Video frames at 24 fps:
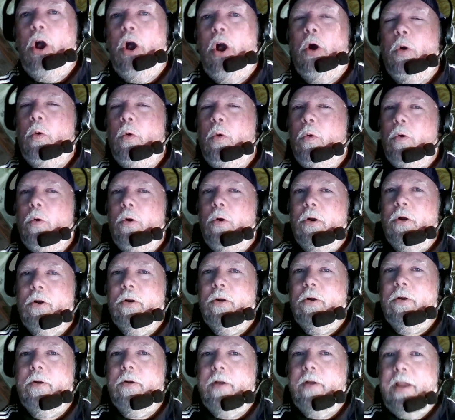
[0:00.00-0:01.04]

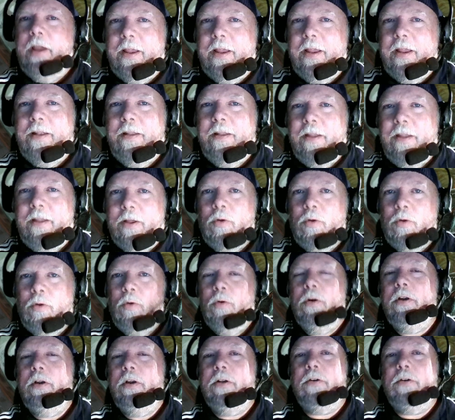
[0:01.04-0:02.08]
or in the
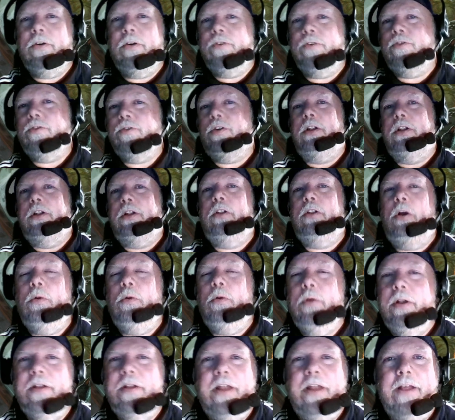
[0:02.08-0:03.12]
corridors on the
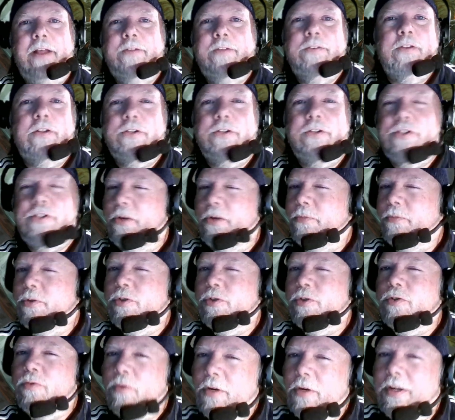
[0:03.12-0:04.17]
lower decks of the ship
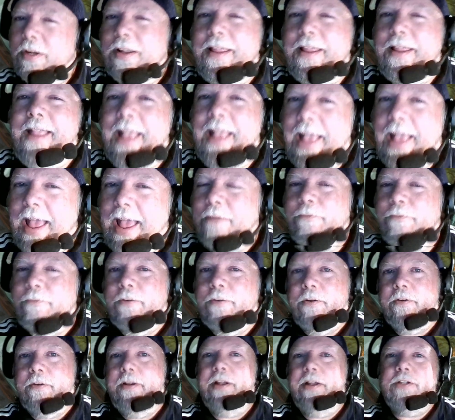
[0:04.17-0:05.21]
shortly
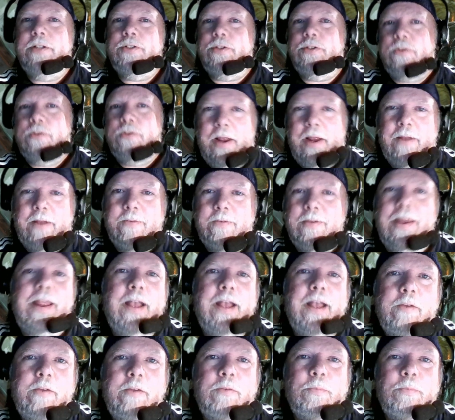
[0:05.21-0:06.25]
after it strikes the
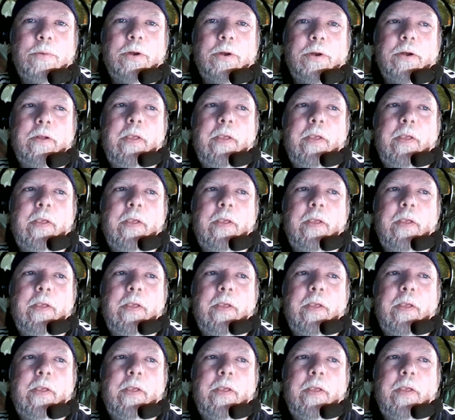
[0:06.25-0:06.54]
iceberg,